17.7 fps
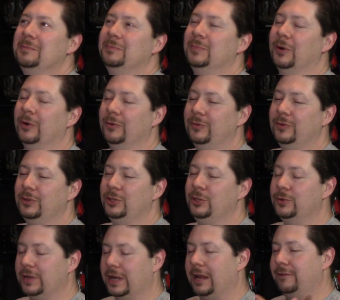But
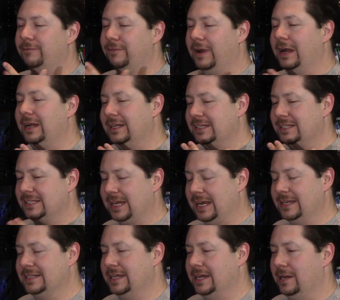you and I finally
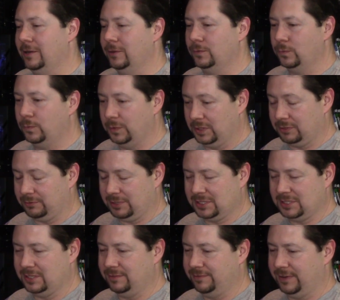sat down with the
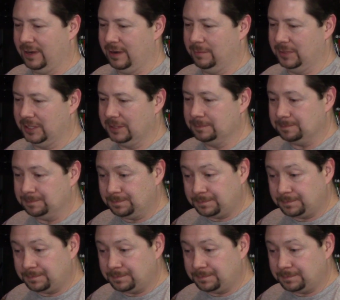rest of the family